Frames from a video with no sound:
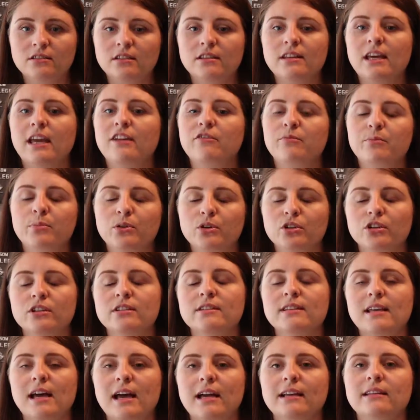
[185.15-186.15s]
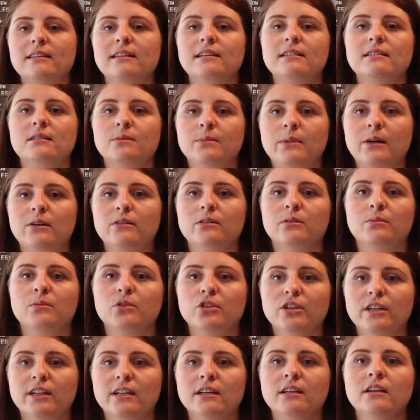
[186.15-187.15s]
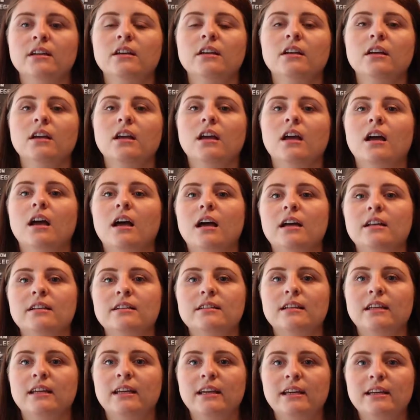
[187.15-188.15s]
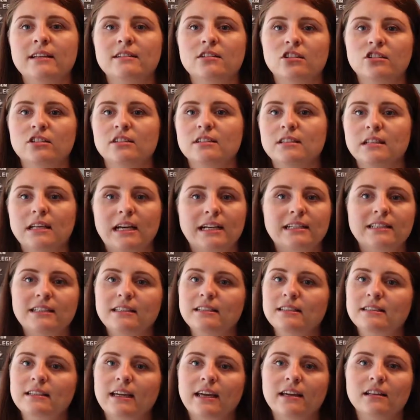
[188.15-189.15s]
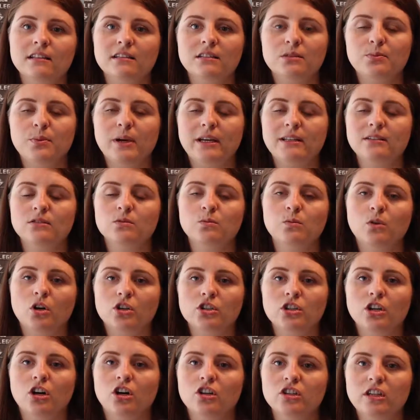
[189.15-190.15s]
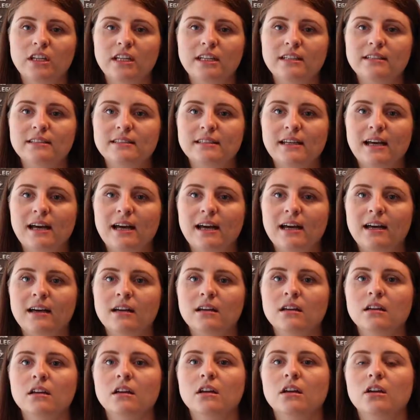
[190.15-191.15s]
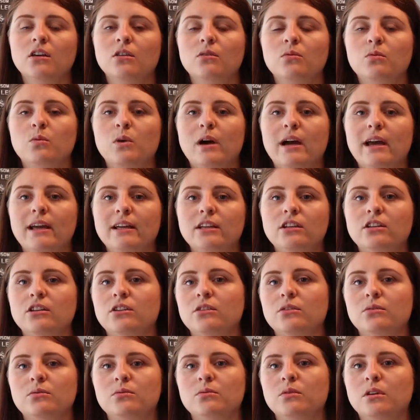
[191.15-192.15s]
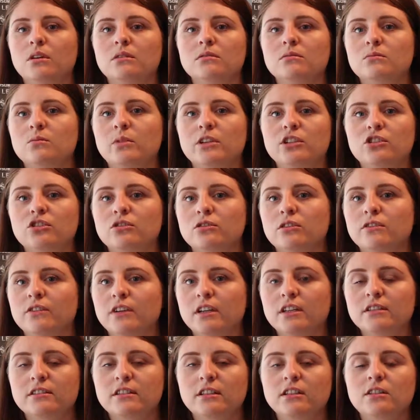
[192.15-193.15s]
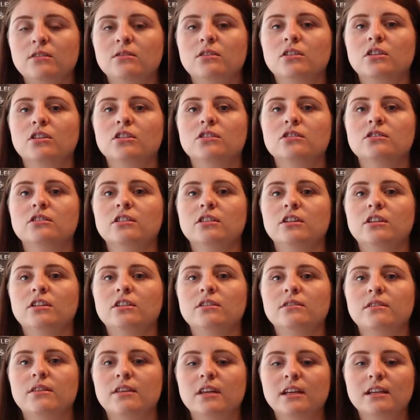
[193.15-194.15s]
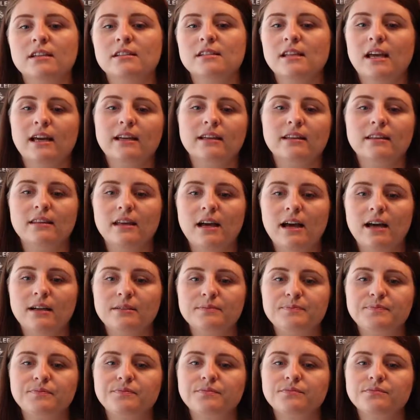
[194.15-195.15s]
So they've put aside this amount of money, and it is on a sliding scale. It depends what your needs are, which university you go to, things like that.